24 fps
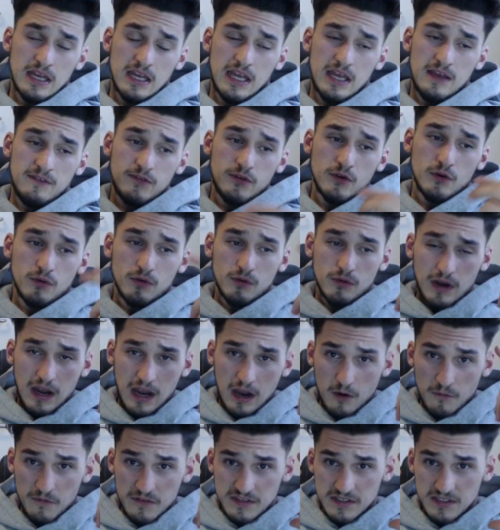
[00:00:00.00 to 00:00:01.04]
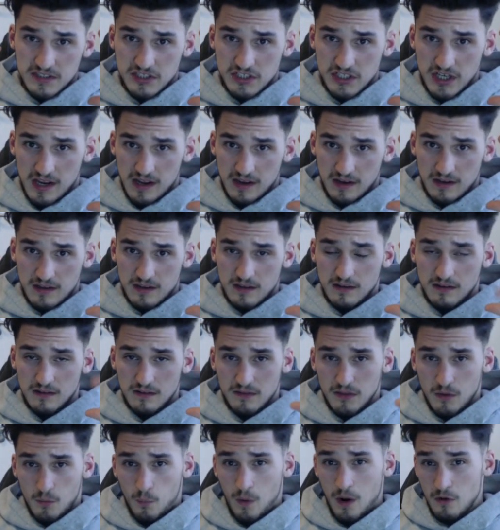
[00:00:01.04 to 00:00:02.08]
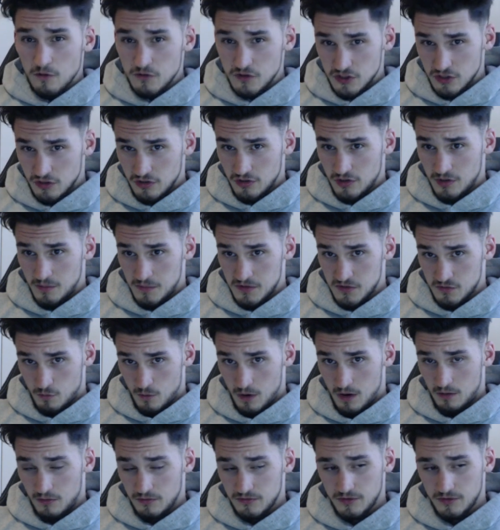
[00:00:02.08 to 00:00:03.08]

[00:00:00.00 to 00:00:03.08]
if your health is in check, the wealth should come as well.